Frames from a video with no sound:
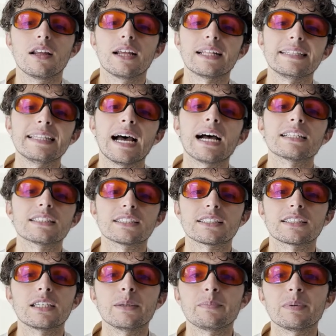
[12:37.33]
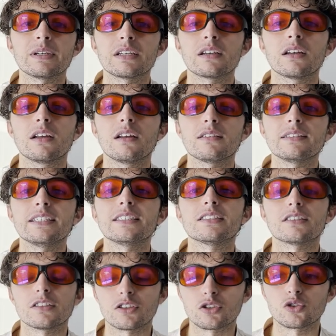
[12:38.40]
Not sleeping leads
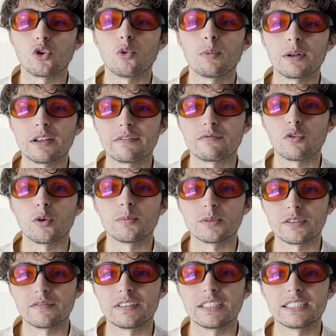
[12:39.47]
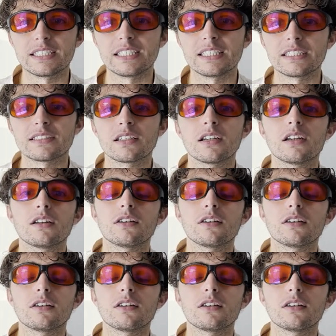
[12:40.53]
to so many forms of disease.